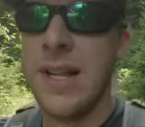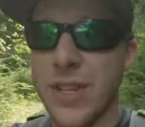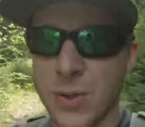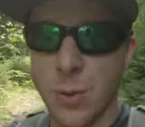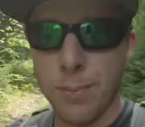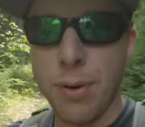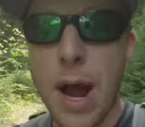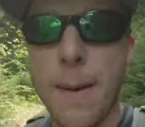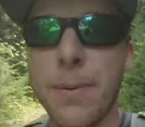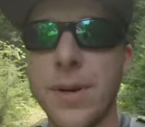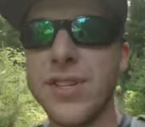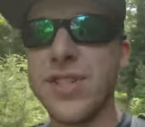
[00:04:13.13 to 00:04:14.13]
These were
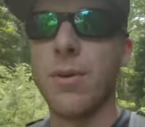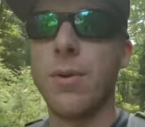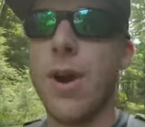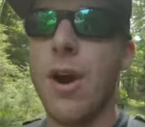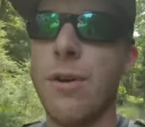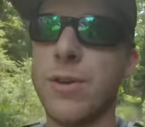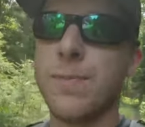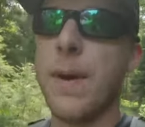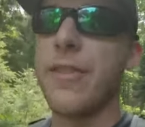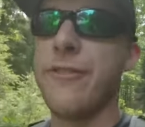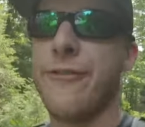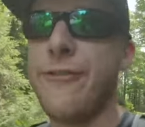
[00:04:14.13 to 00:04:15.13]
properties that were owned
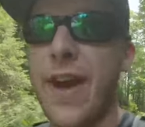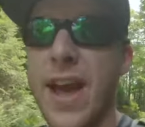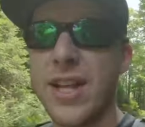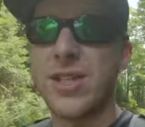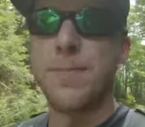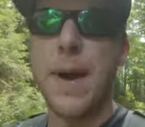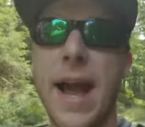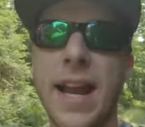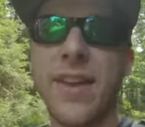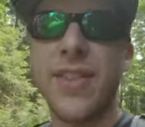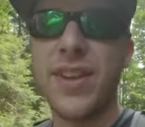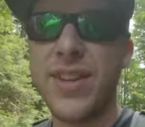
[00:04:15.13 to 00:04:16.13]
by the feds
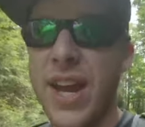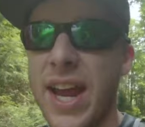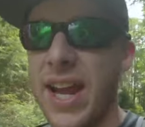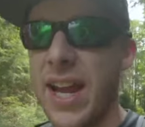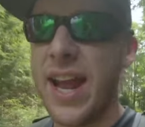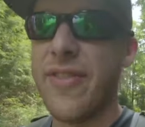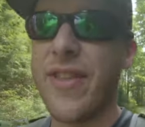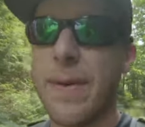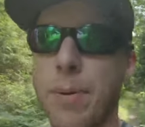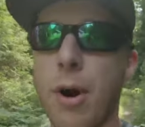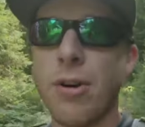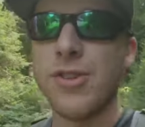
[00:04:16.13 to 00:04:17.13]
back in the day, and
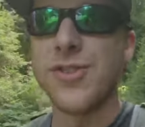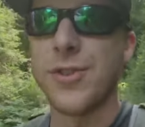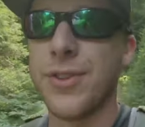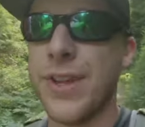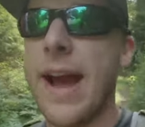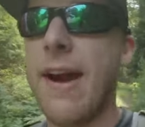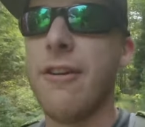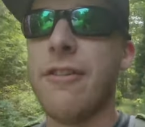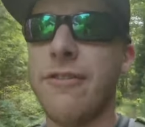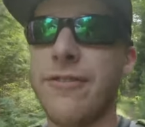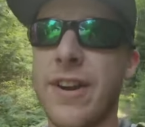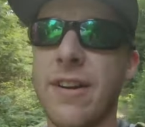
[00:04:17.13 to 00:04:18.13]
they parceled out
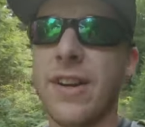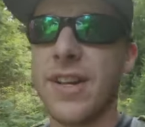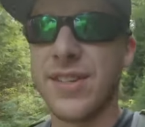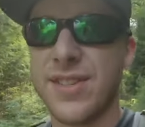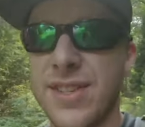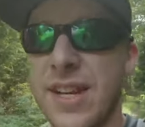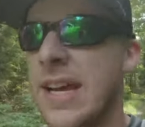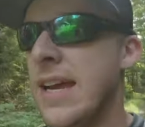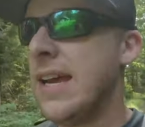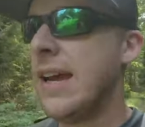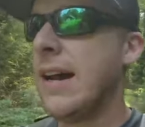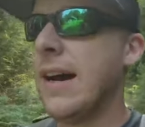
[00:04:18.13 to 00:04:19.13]
various
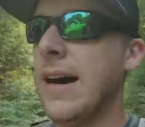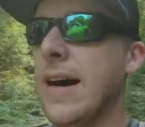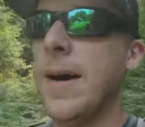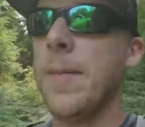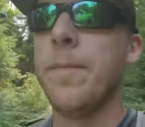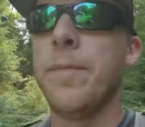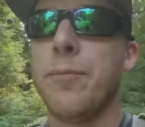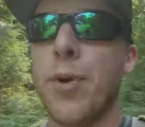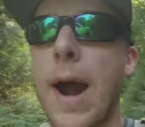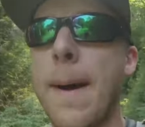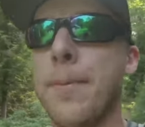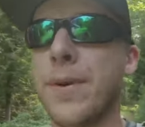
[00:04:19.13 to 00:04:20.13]

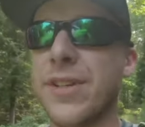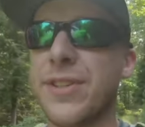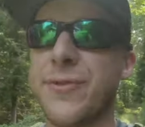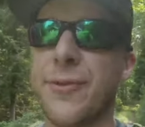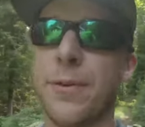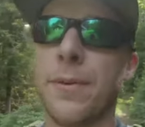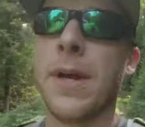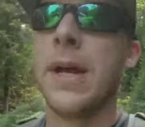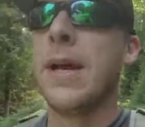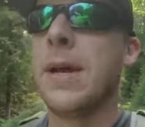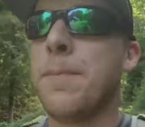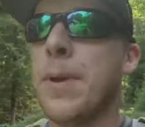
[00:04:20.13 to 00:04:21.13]
properties for
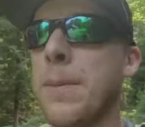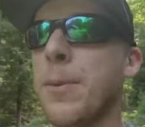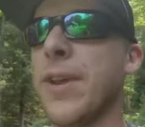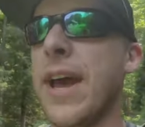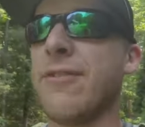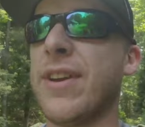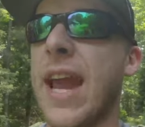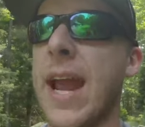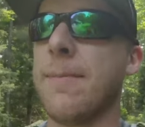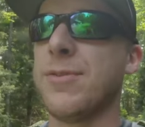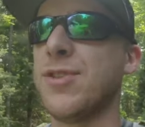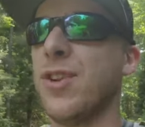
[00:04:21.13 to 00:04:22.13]
people that have camps.